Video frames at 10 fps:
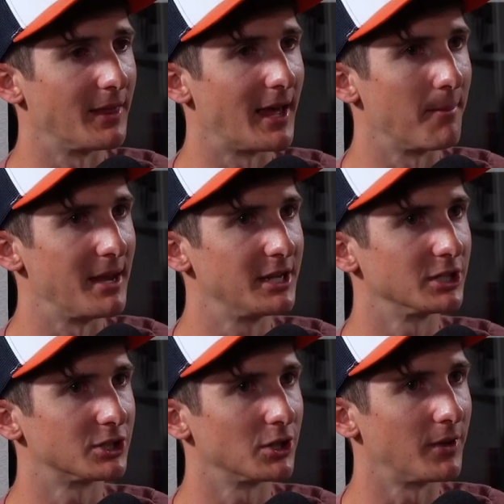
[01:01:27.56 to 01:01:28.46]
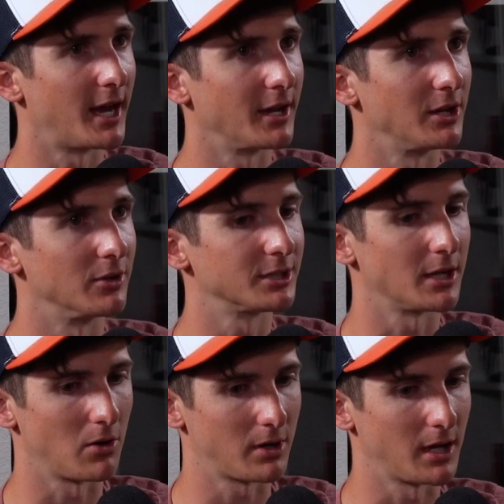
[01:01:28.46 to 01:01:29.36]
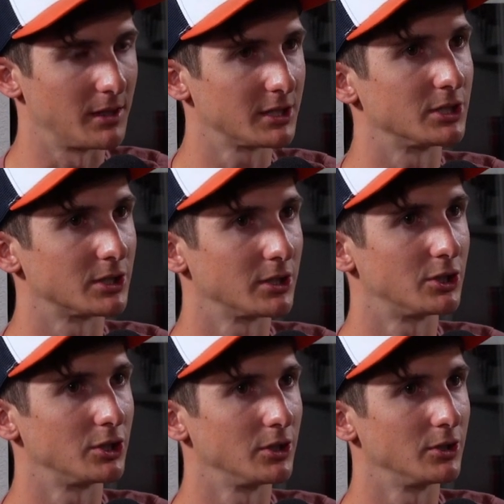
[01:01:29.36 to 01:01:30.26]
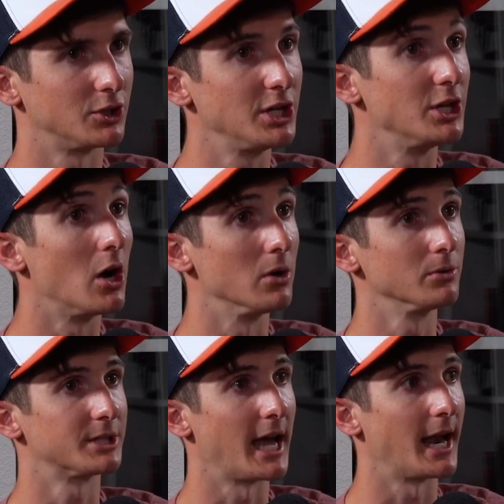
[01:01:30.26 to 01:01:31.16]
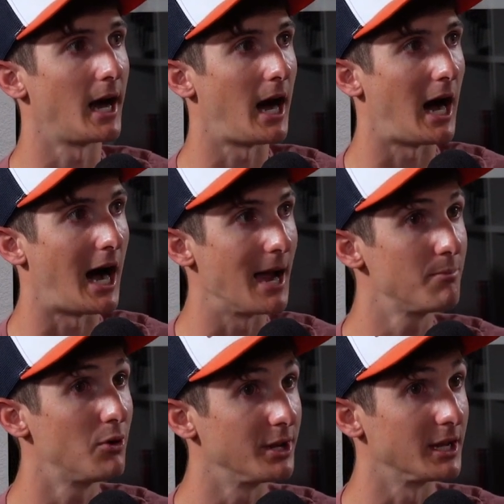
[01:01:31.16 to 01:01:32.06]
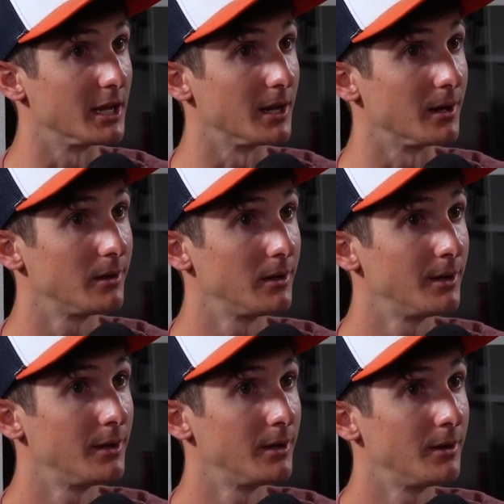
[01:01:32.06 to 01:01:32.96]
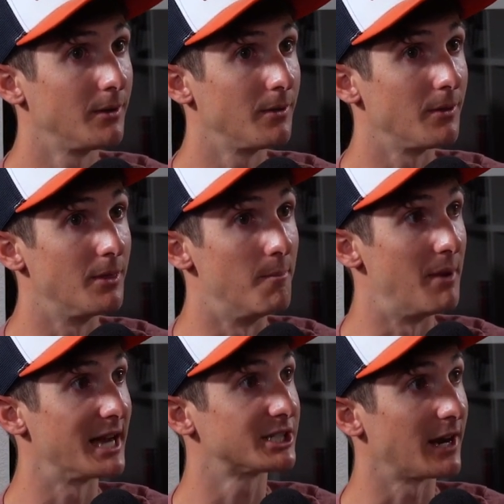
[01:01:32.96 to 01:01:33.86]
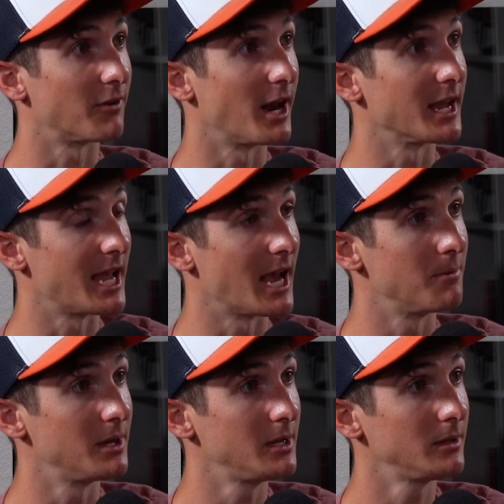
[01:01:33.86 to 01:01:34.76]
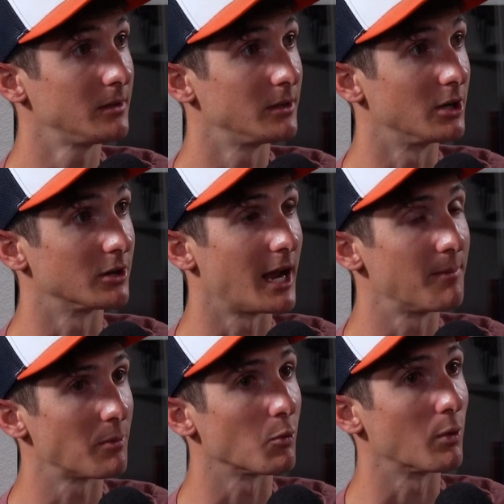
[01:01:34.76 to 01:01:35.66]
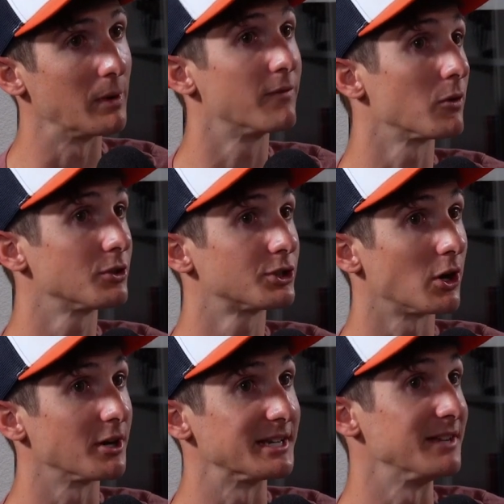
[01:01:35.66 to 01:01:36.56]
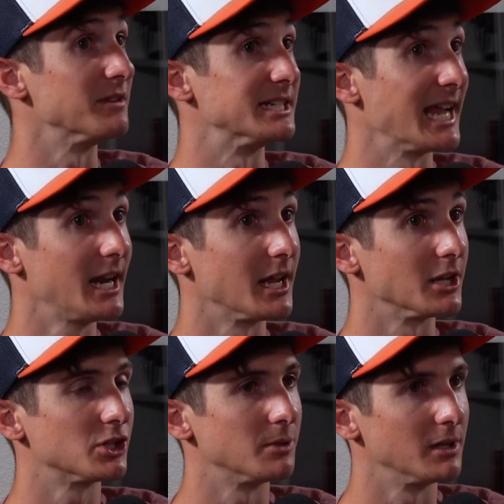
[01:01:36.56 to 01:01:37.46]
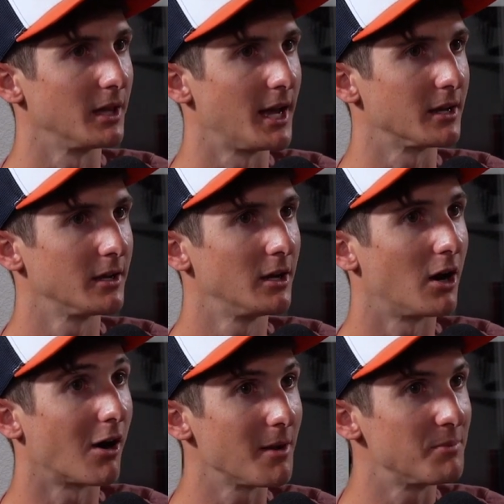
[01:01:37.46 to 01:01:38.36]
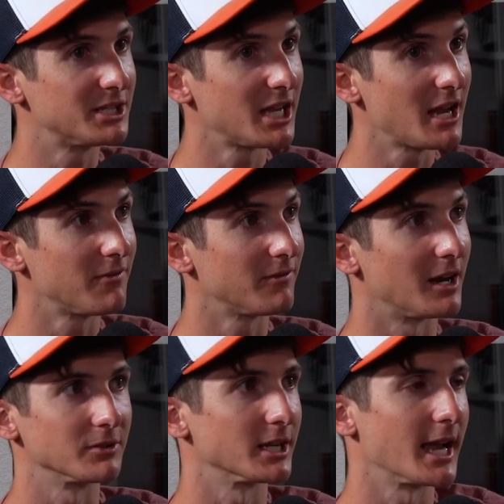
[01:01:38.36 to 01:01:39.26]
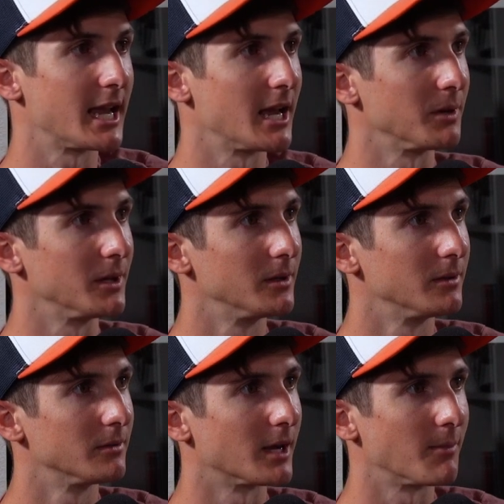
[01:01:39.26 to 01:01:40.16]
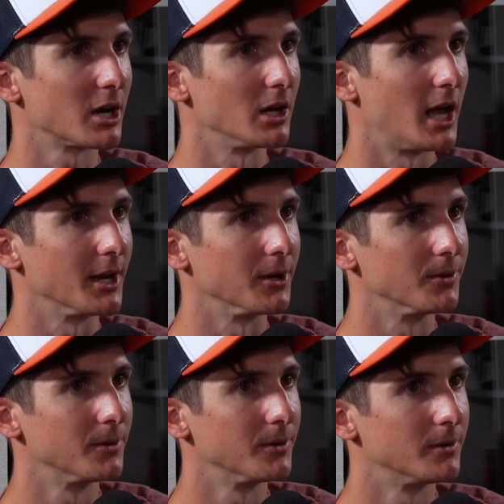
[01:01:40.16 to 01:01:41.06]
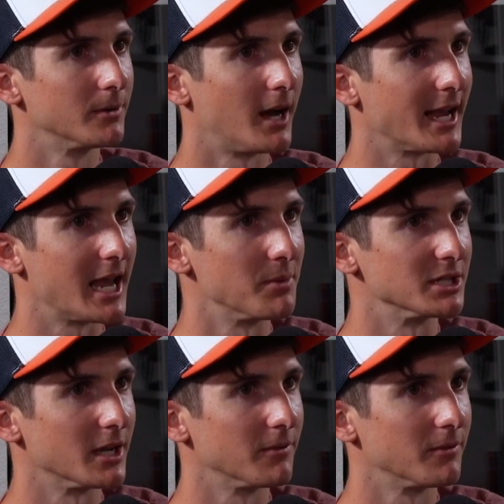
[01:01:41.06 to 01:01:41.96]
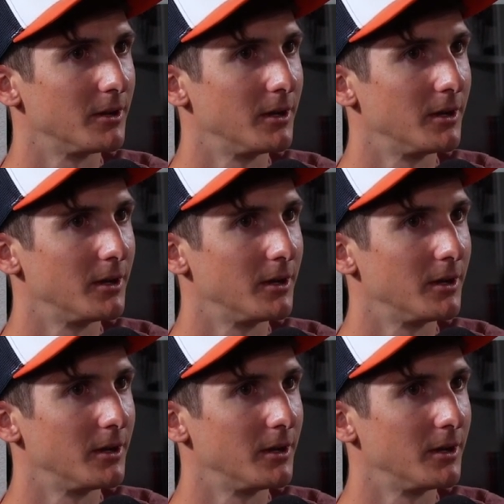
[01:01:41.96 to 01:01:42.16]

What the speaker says: and that makes it so that it's like, okay, this is she knows that I'm putting in the best effort I can be. I remember when we first started even dating, she'd be like, all right, be safe. And I was like, I can't be. Like, I'm not going to lie to you. I can't be safe.